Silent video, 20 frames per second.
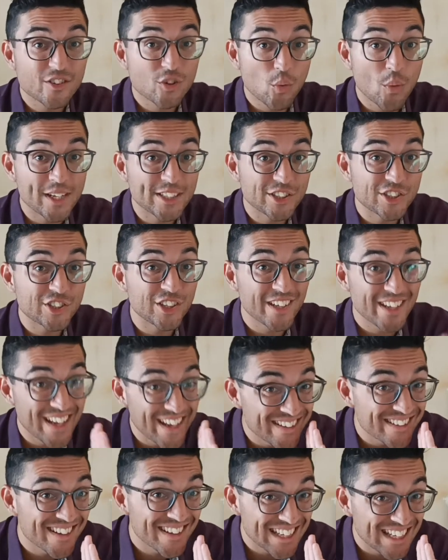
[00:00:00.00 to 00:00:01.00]
question
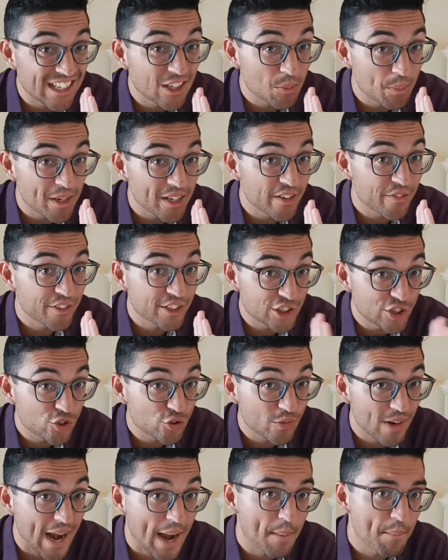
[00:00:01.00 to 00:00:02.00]
is a little bit of a
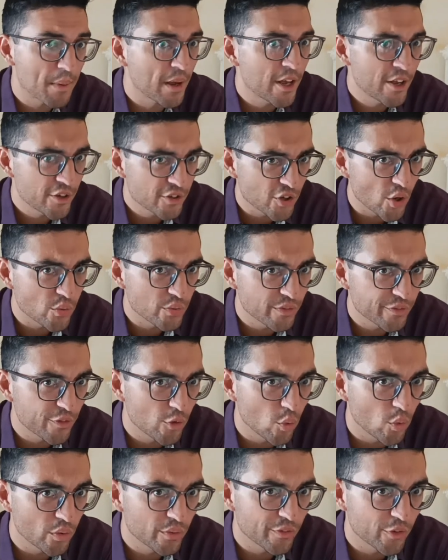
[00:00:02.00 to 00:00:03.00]
trap. Don't
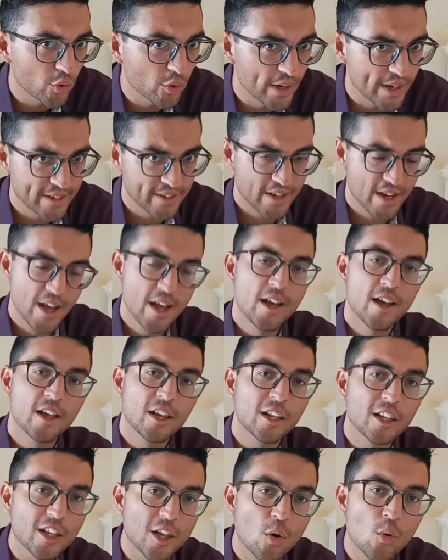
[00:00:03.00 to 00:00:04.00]
fall for it.
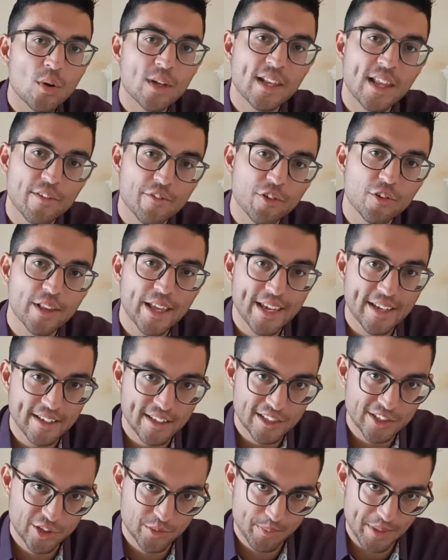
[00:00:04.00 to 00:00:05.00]
Lower level
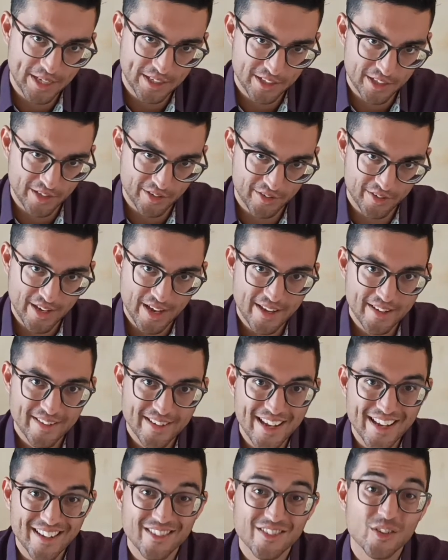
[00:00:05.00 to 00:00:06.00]
English speakers
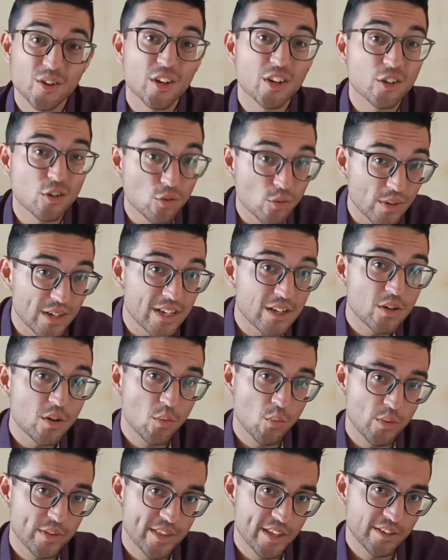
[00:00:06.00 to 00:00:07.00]
tend to agree
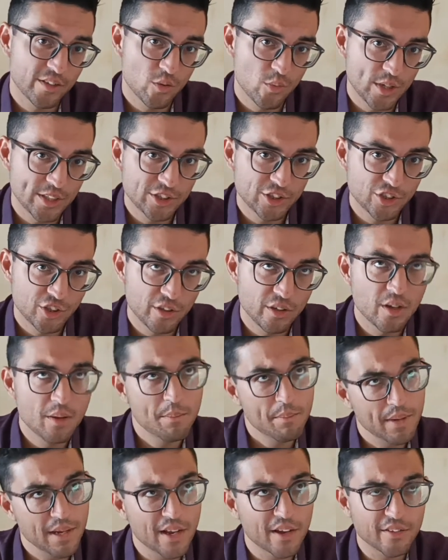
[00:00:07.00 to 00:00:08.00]
with this question
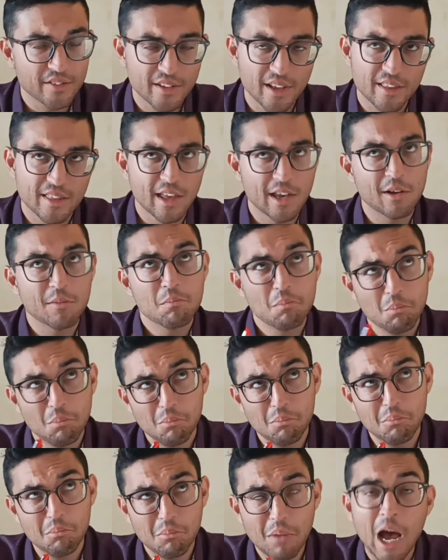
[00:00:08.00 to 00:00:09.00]
because they think,
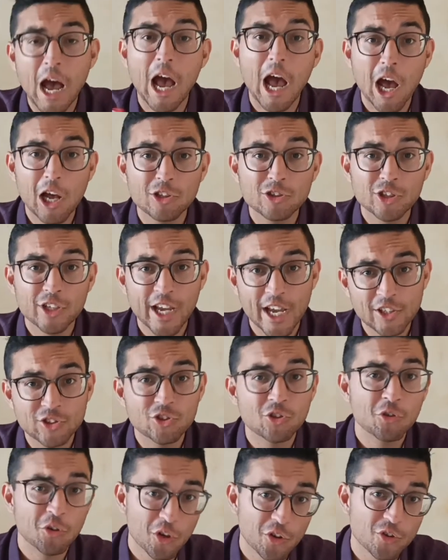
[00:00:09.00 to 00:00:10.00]

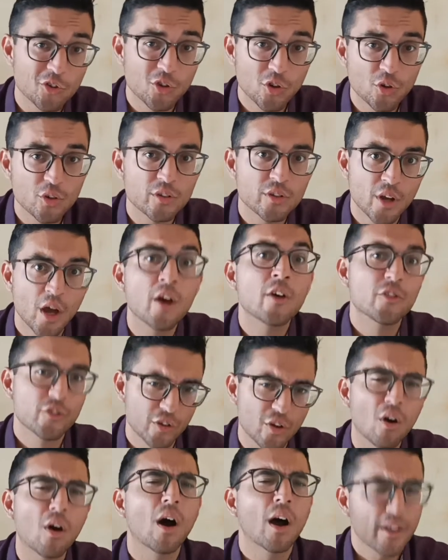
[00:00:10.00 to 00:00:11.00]
education is good,
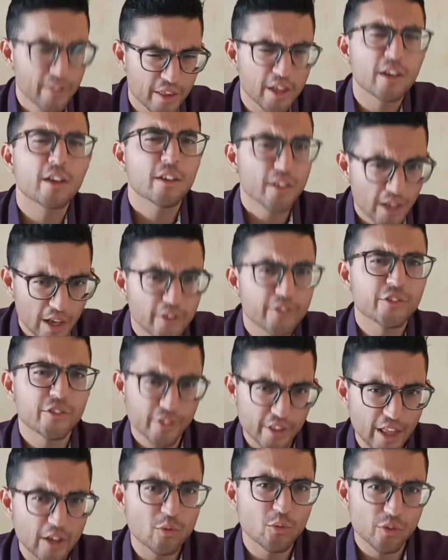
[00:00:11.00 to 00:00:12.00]
so I think, yes,
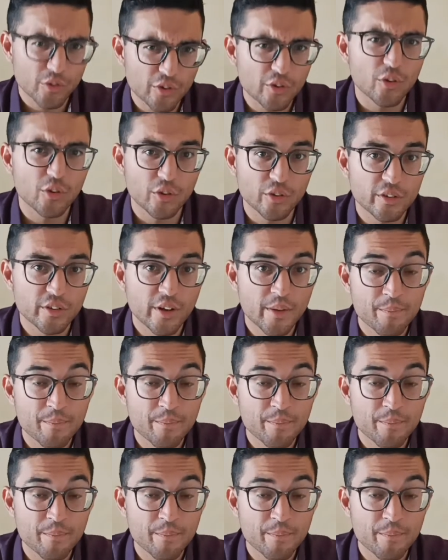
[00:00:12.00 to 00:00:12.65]
that was good.